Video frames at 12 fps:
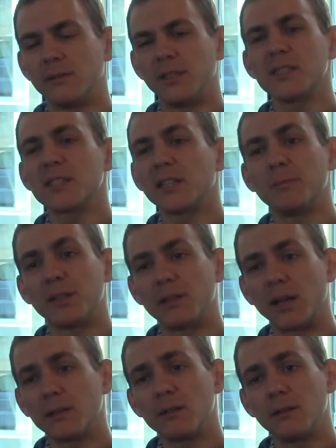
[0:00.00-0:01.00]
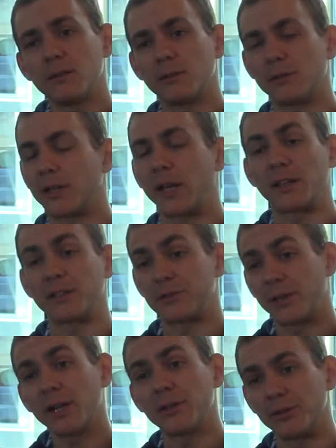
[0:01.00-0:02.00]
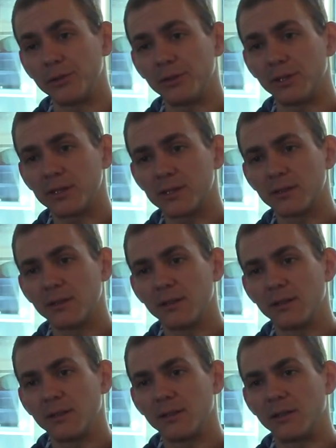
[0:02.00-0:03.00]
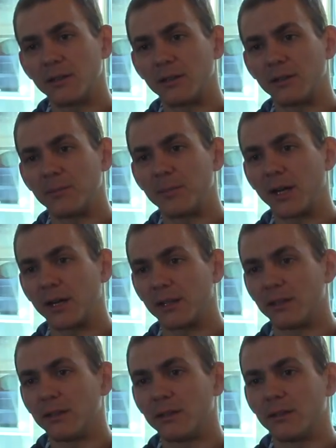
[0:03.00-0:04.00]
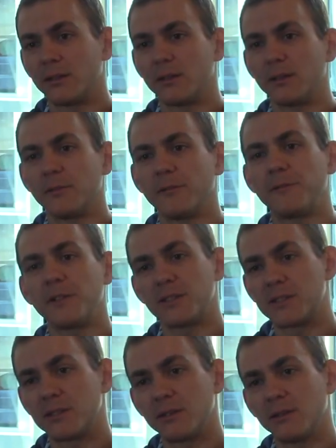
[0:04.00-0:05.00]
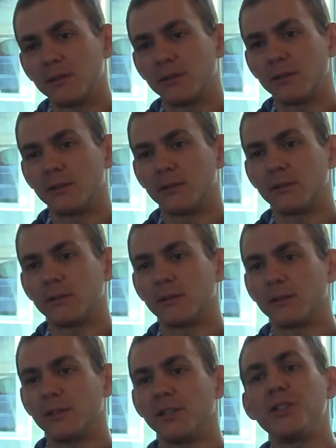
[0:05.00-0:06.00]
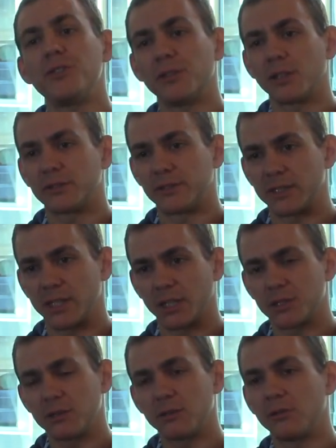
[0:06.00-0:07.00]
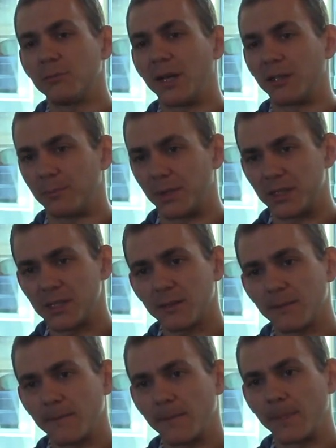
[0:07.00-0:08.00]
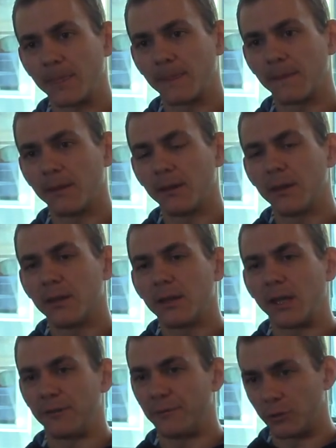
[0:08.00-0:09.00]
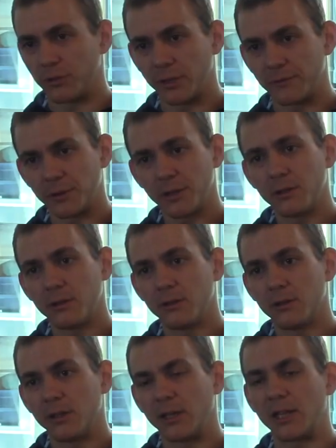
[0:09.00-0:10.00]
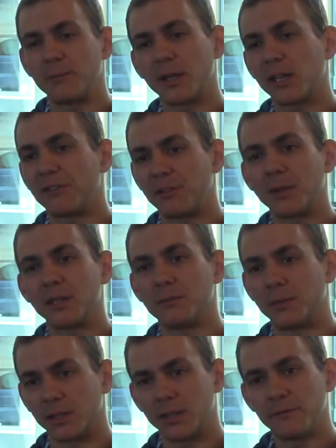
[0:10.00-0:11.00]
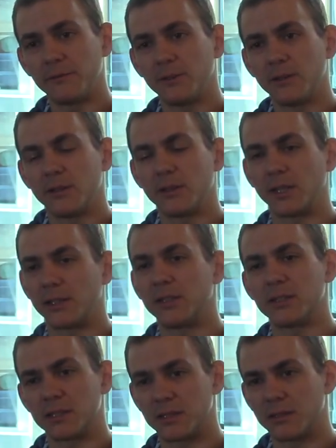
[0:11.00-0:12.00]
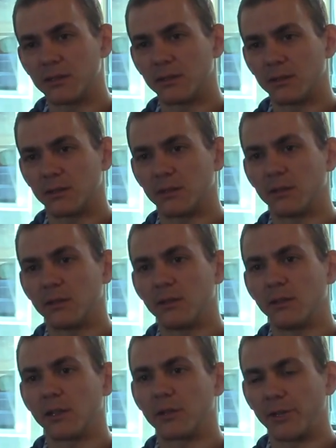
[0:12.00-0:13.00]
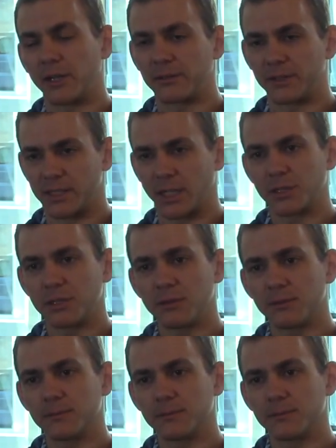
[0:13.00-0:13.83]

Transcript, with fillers: This can be done, or I can try to do this, uh, by first uh, issuing a transaction to buy the pizza and voting for it and make everybody believe that this is uh, a correct transaction,